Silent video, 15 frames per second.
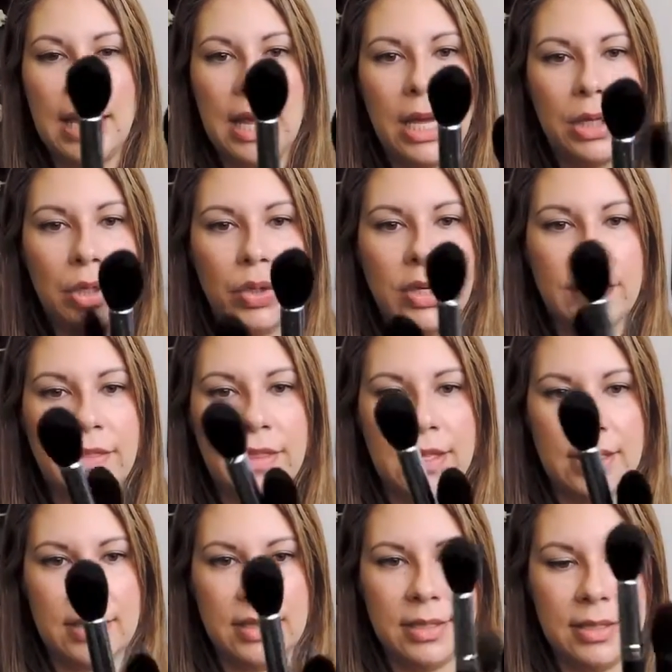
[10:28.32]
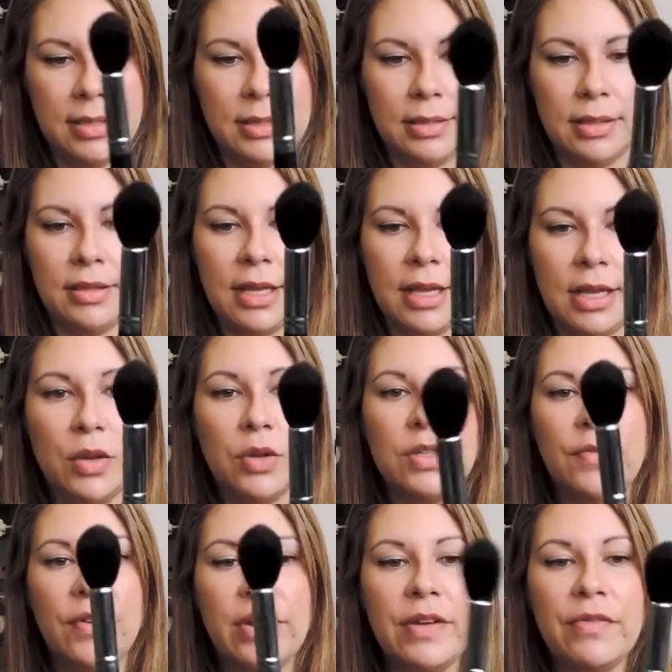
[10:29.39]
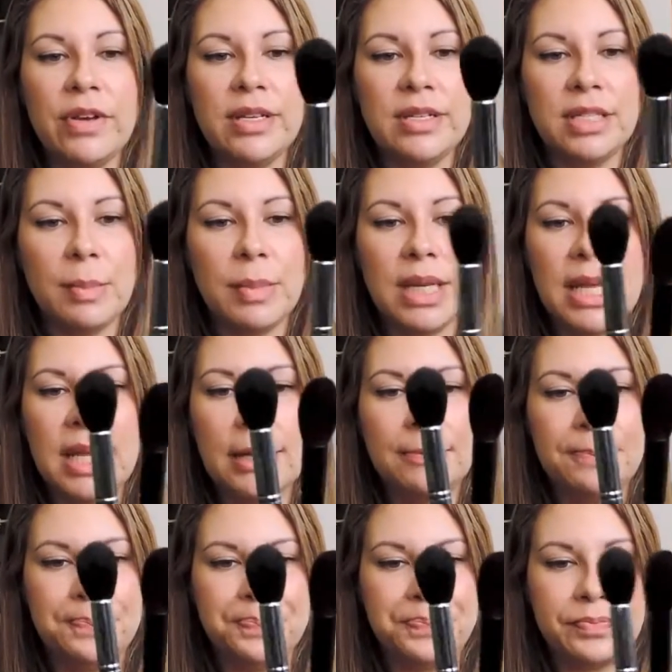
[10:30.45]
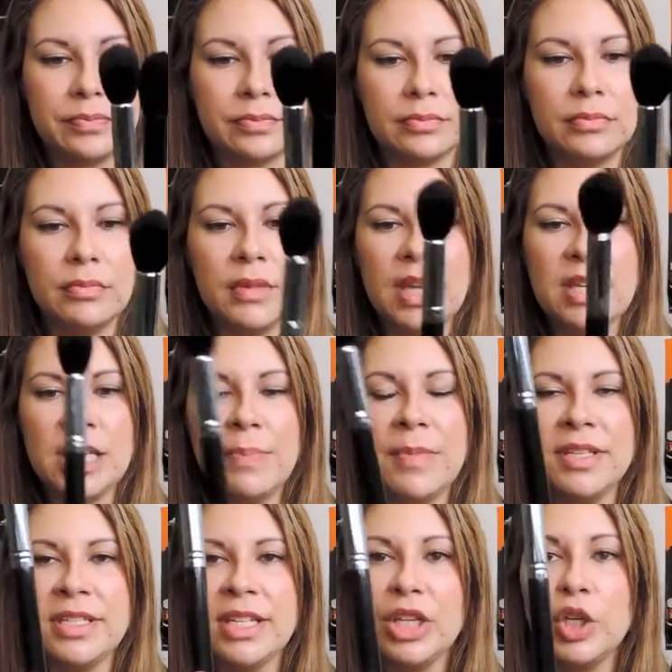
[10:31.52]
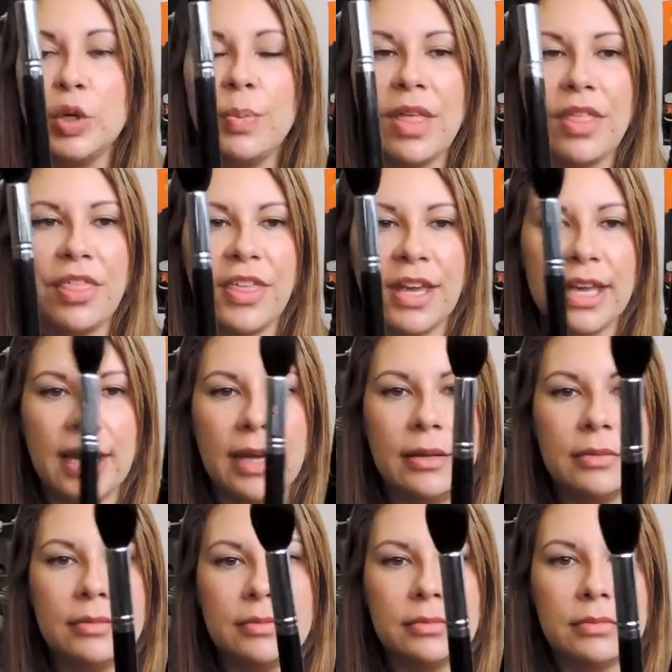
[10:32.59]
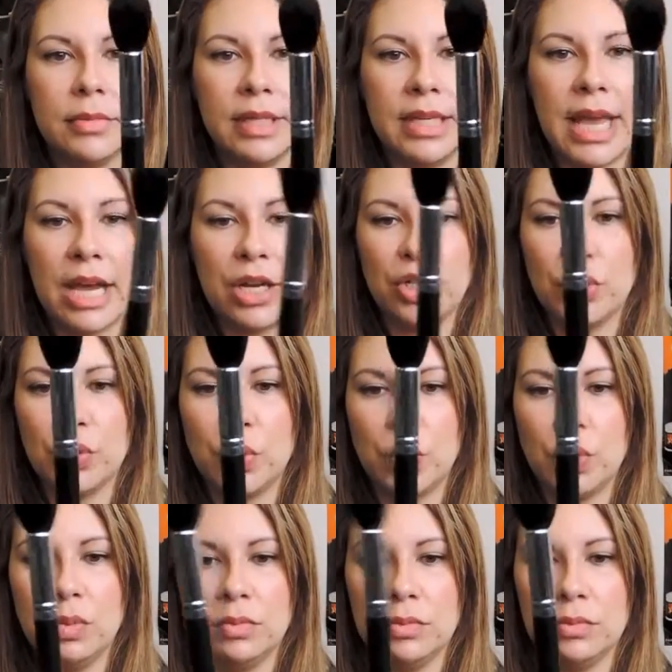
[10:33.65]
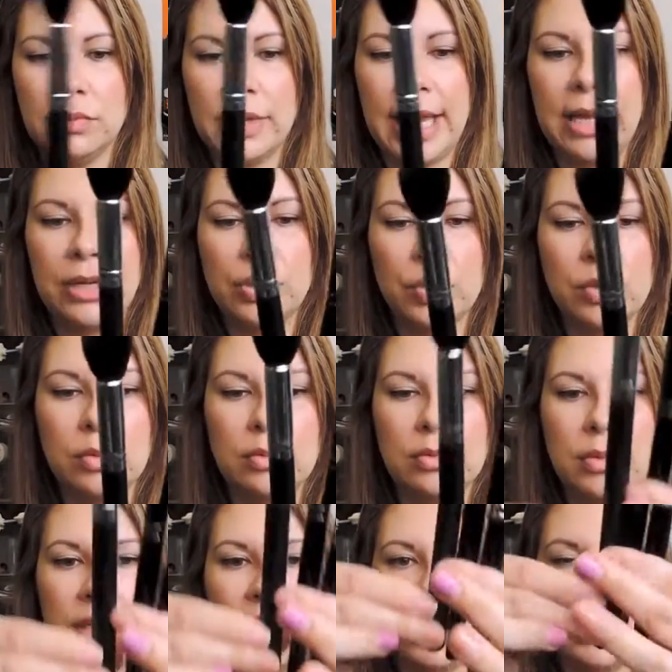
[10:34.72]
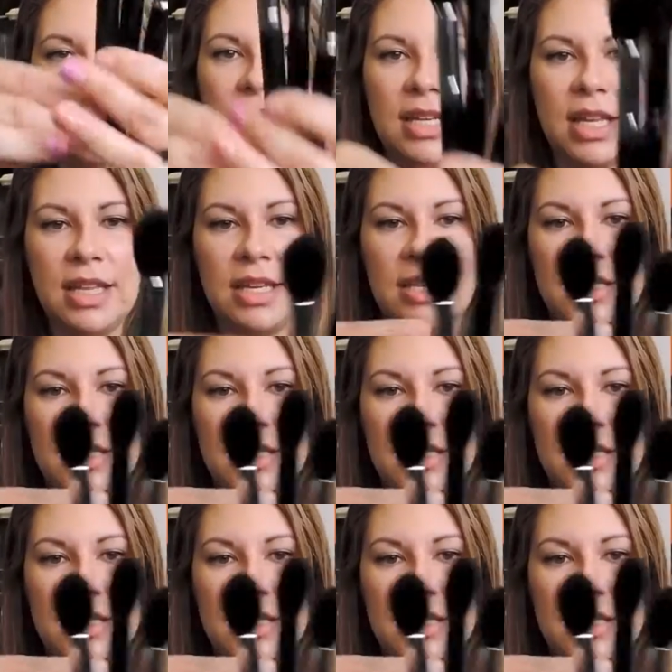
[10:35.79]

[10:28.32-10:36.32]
And look at this. It looks very, very similar, except this is a little bit thicker, the actual handle. As you can see,